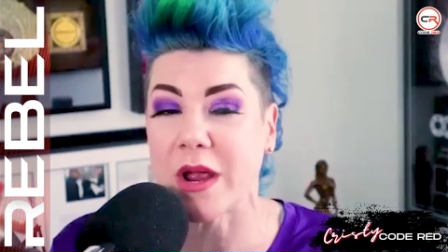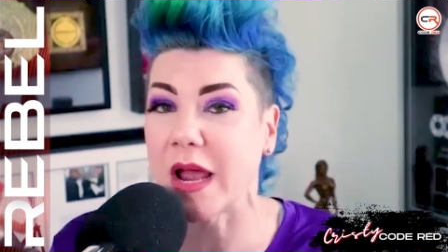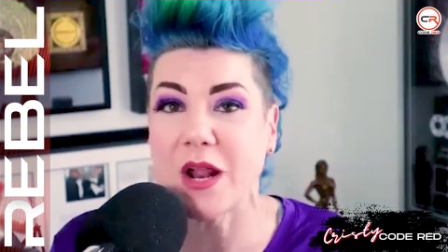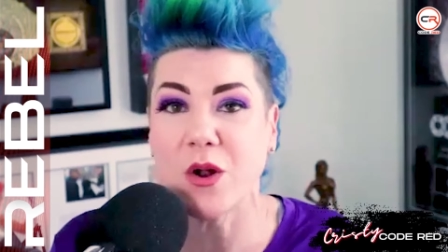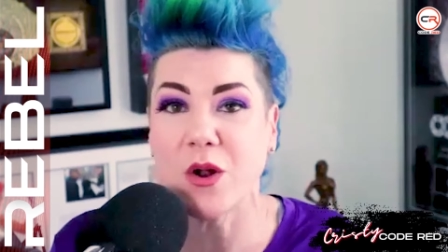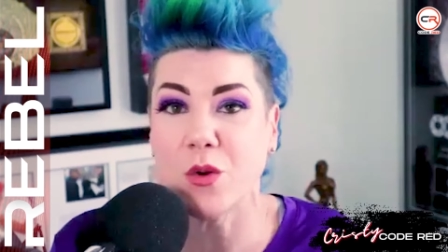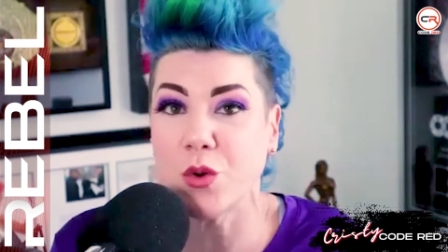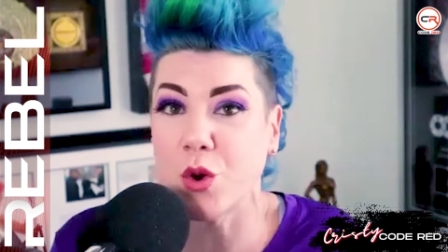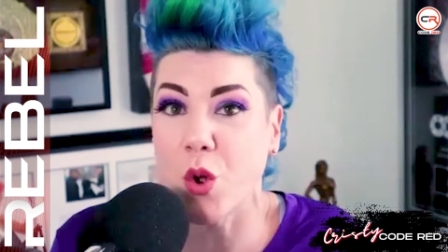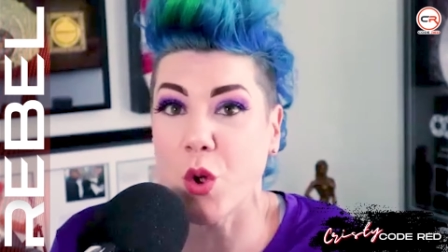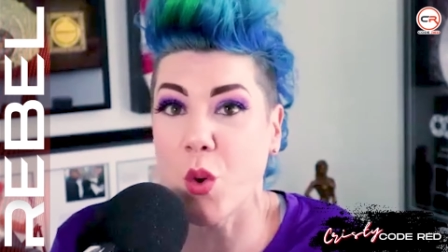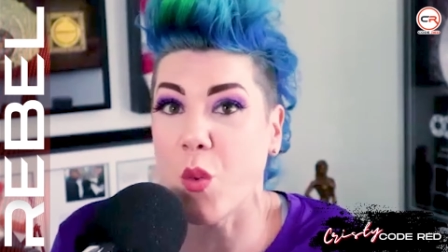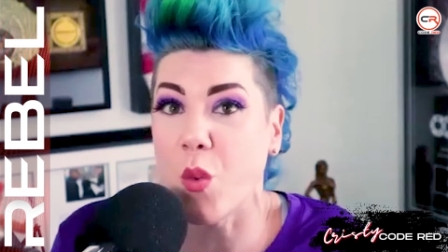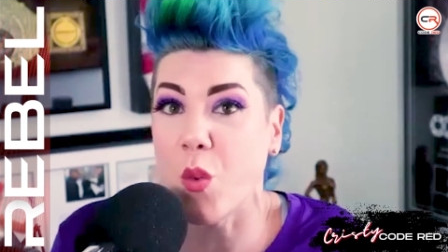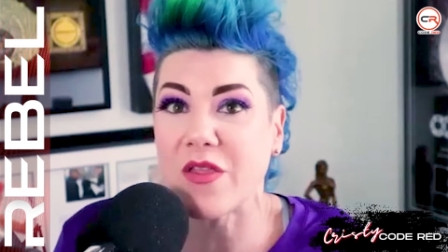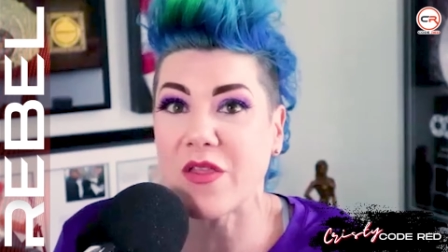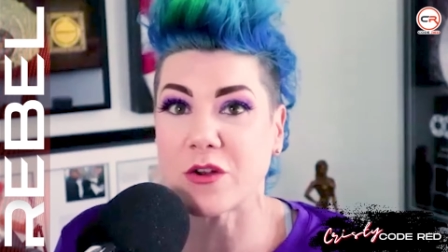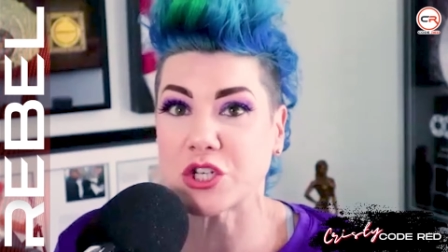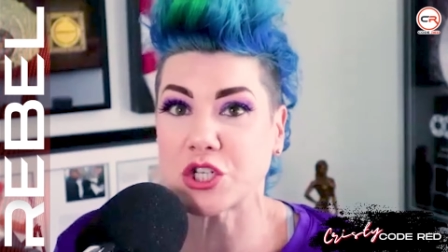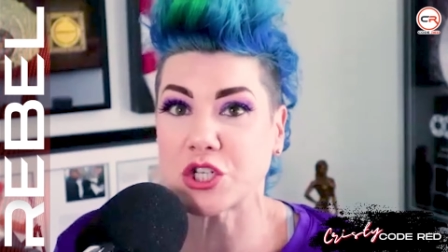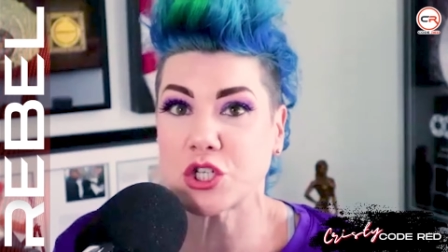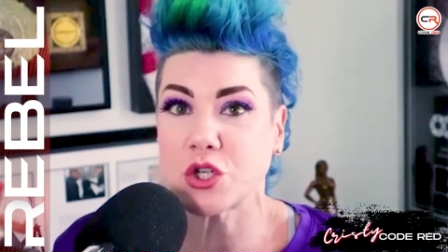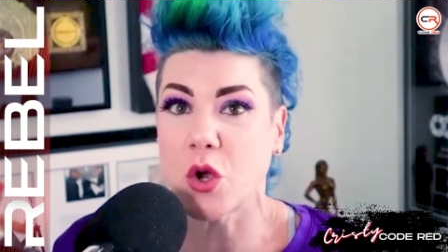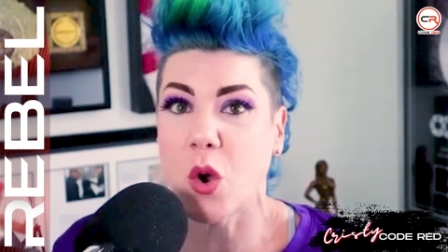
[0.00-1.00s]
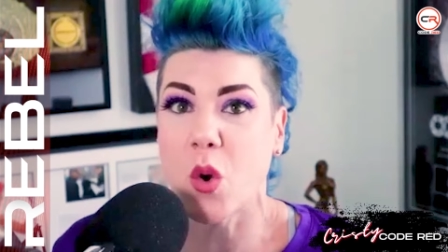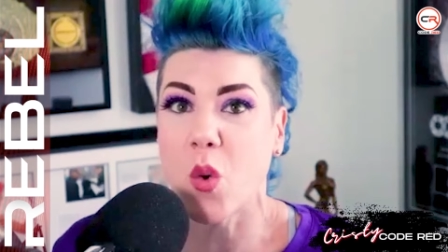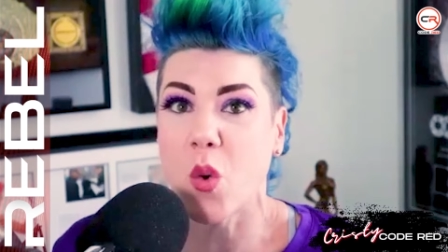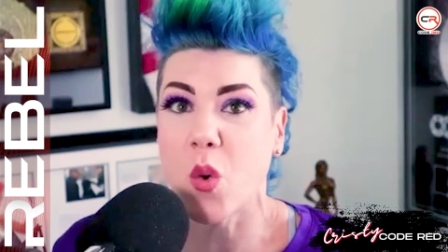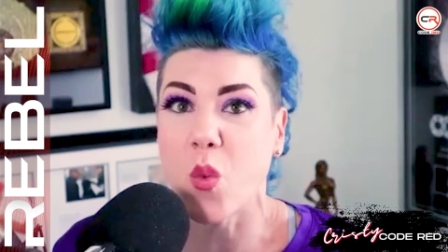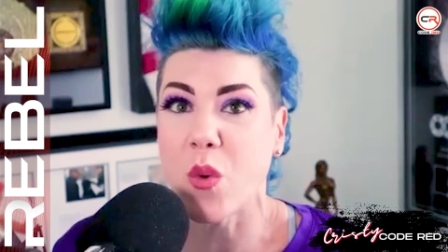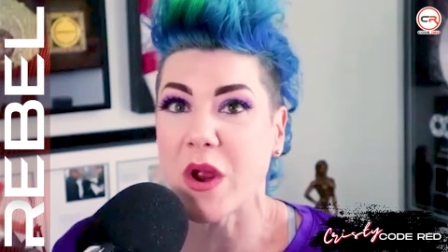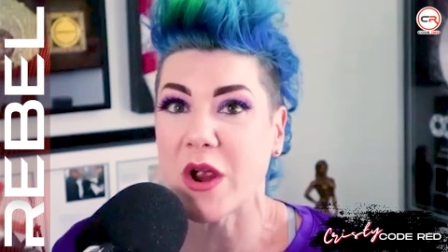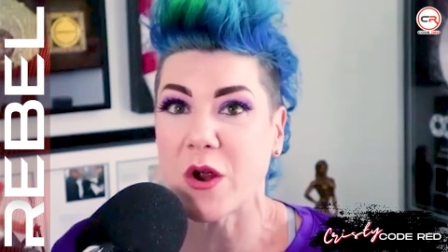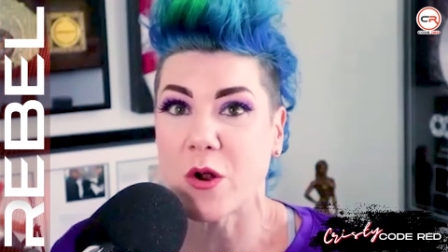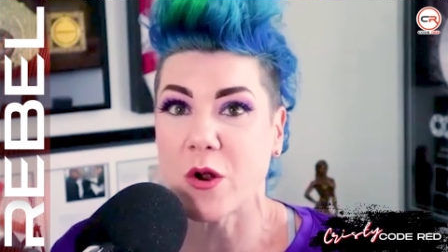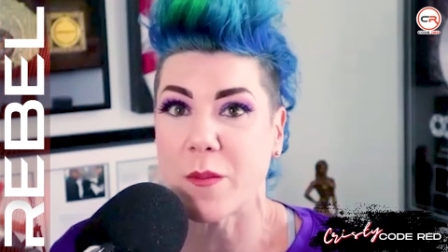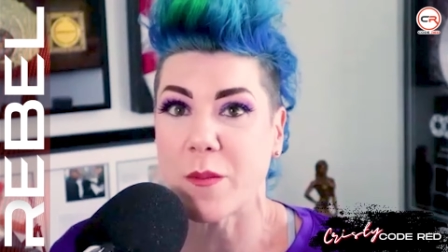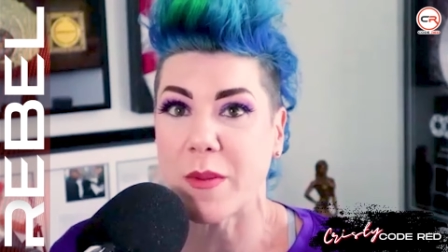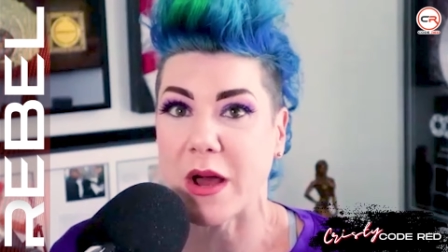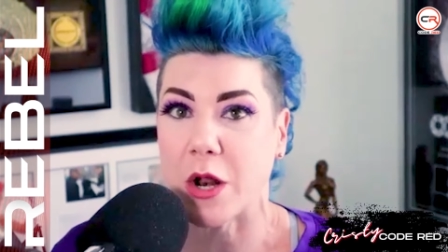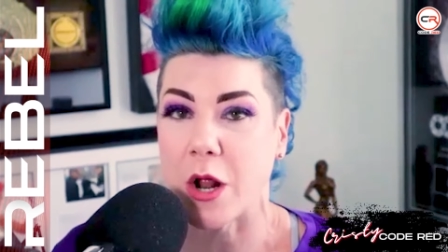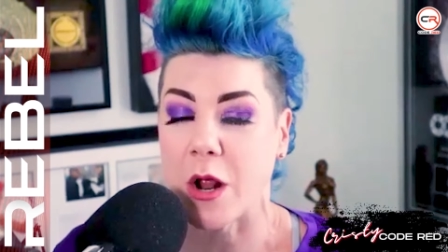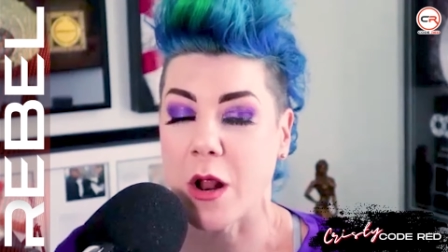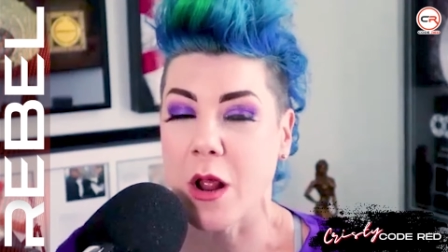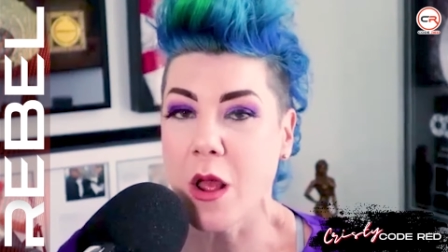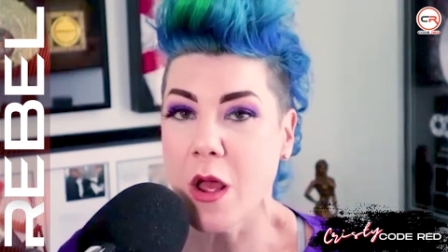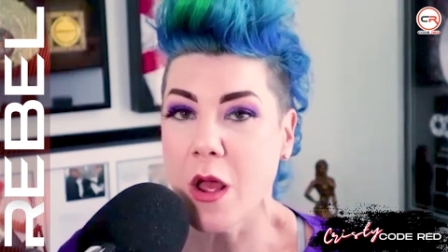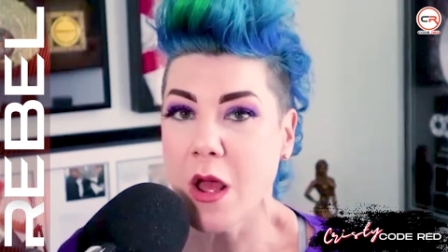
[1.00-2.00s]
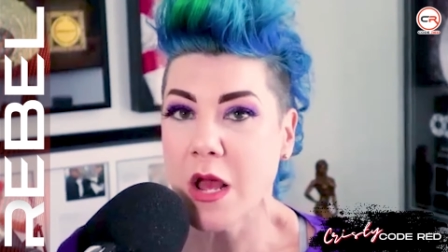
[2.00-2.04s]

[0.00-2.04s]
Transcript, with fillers: I don't know why they're so weird about it.